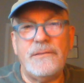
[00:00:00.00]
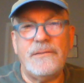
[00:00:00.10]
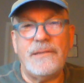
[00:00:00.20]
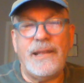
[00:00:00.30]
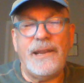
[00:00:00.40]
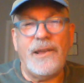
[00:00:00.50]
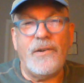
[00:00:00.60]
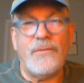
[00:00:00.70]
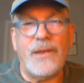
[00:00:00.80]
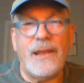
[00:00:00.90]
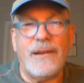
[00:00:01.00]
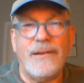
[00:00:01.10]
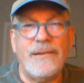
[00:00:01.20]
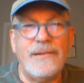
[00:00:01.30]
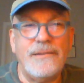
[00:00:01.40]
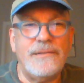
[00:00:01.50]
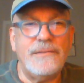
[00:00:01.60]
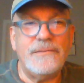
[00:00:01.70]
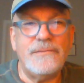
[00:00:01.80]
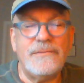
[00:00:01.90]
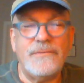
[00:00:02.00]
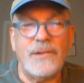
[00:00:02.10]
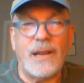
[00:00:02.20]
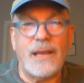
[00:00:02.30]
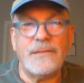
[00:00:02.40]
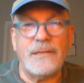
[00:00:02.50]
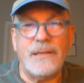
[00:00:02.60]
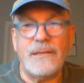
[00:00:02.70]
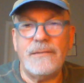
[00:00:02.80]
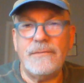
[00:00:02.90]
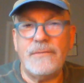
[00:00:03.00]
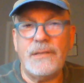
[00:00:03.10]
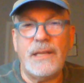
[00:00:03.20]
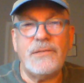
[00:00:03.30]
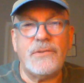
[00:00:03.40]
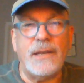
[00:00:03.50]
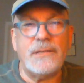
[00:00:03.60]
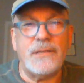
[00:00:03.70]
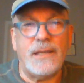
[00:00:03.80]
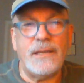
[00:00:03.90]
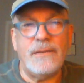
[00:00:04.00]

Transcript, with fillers: letting go of anger, relaxing, de-stressing,